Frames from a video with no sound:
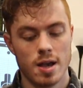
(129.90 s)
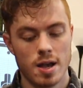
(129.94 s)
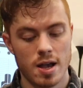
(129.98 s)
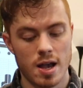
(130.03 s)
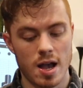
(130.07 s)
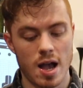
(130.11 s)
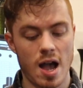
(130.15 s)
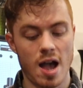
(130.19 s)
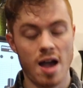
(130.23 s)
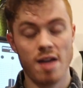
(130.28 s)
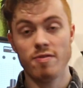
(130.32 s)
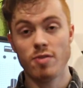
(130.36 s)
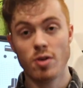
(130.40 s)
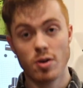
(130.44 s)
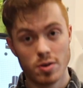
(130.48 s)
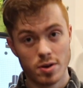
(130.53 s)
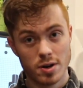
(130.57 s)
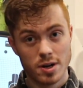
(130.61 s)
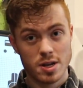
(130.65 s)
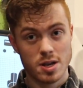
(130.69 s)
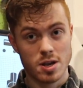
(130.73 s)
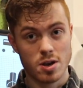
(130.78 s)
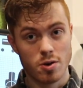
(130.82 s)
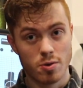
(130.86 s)
I've
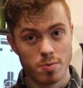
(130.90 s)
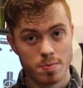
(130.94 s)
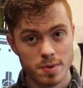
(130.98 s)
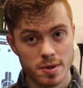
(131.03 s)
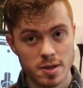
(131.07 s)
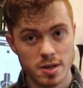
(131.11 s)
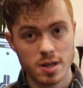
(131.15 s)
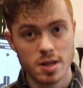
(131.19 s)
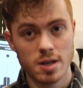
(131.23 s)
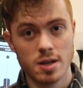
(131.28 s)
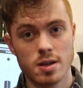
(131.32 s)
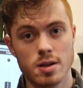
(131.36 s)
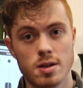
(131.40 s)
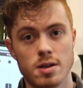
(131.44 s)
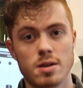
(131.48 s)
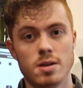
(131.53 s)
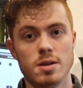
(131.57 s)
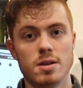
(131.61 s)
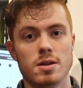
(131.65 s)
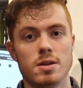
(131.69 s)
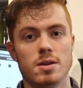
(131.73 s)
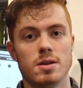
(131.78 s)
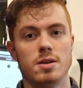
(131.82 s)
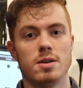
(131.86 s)
already opened it
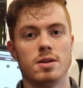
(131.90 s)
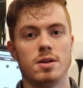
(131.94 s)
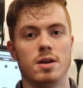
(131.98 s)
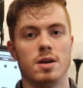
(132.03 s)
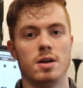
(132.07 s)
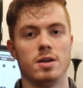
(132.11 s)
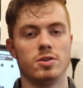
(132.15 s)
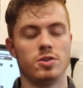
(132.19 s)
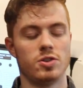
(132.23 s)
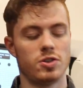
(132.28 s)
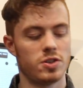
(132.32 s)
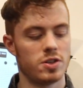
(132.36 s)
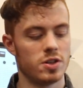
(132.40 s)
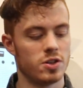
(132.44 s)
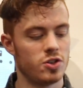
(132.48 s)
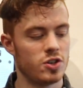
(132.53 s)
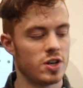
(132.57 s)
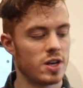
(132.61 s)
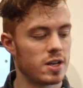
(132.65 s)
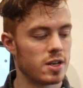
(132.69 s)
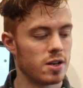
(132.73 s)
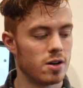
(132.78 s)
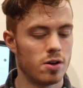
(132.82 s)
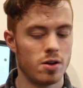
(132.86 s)
just to
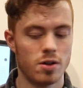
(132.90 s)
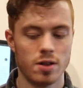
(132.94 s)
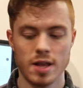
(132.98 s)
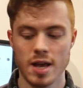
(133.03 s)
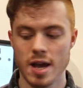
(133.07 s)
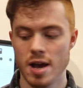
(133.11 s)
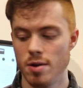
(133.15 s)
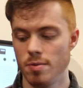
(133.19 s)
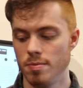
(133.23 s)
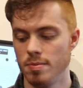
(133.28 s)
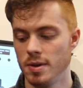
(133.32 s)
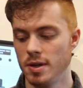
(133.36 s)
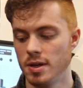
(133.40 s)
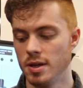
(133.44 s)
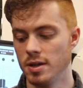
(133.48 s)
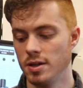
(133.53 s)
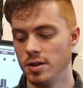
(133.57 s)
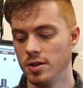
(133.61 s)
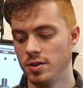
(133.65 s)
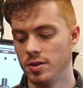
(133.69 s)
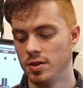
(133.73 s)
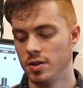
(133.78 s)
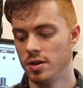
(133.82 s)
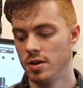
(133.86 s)
check it all out
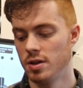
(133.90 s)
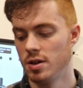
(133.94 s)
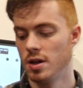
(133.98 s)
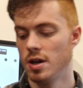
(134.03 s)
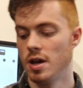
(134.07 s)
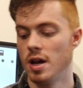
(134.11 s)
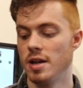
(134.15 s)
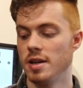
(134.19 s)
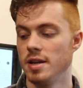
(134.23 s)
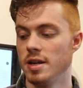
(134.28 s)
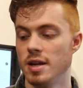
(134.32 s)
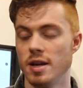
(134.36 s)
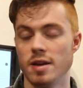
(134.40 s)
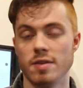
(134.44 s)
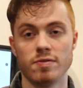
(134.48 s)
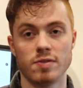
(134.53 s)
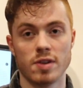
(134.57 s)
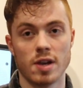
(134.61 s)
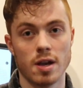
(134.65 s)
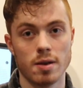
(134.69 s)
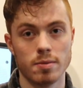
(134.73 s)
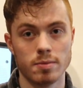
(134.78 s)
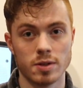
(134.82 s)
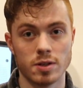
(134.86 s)
because I didn't have
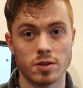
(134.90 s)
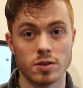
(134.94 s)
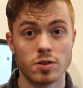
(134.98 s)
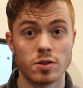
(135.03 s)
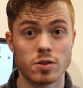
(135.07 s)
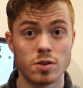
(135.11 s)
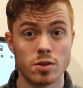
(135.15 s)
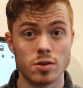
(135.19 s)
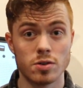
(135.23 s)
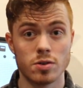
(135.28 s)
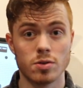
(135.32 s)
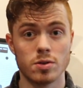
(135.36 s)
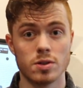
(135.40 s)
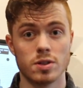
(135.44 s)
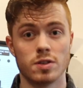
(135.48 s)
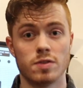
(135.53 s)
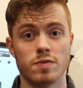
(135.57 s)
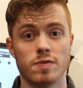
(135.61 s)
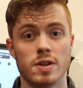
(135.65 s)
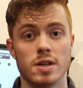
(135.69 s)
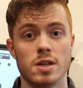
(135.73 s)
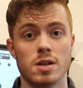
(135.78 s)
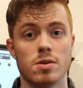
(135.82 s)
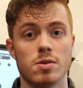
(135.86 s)
time to start doing this
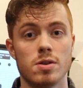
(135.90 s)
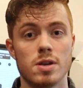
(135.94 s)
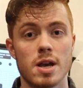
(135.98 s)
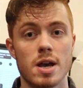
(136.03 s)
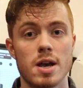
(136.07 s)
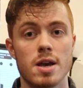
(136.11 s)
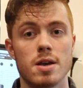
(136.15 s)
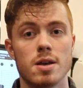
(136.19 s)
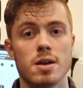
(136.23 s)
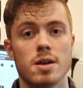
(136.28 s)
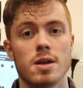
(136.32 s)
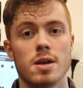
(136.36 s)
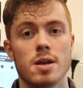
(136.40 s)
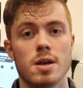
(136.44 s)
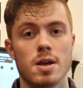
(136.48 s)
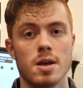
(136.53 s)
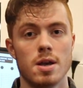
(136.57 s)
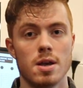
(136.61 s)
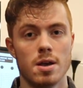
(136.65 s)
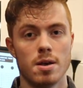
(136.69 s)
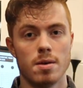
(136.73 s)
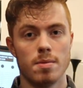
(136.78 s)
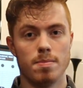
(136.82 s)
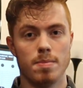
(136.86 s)
video yet.
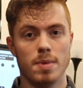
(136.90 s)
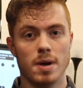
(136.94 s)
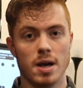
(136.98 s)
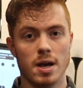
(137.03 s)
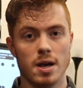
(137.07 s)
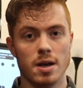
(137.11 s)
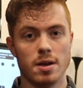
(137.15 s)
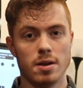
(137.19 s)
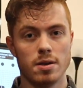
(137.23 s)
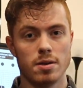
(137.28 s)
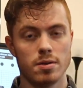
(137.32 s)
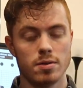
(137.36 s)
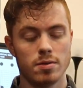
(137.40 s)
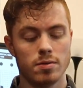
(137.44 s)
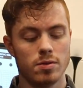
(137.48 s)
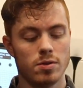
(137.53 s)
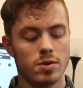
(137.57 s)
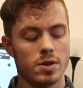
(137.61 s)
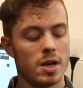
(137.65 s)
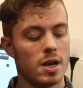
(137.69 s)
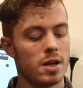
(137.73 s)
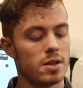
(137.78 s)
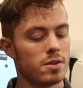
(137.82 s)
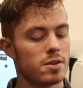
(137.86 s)
But
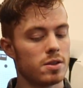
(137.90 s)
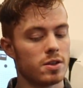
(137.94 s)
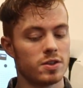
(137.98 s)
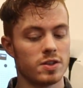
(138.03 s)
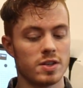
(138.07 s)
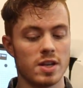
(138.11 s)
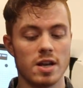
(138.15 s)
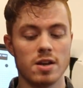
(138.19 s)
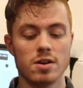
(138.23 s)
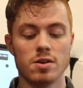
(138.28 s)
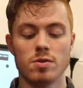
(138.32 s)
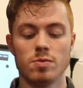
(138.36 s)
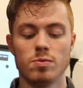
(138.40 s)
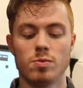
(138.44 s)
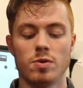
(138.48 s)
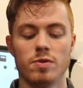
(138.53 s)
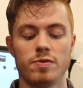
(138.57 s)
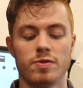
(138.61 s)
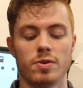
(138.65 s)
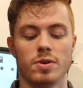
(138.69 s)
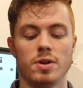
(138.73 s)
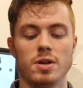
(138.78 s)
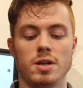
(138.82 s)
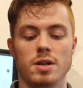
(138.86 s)
you got the standard
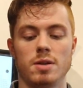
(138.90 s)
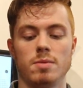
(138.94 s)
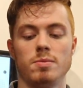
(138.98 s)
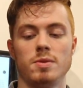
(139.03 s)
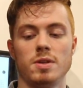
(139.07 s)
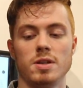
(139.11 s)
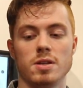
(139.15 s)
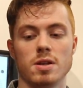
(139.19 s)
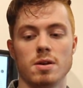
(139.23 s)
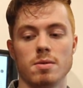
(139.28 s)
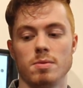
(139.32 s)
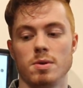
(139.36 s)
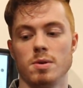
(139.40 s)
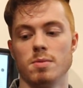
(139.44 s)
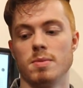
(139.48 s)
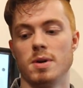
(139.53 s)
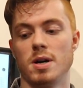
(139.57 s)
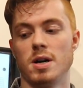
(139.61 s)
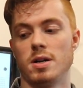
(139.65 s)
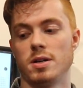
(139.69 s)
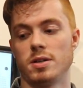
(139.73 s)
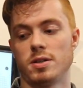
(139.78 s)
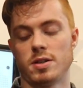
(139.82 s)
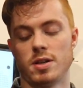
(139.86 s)
Wolverine MTW
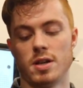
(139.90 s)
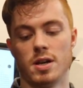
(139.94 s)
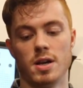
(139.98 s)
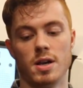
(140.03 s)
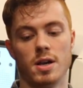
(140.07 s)
box,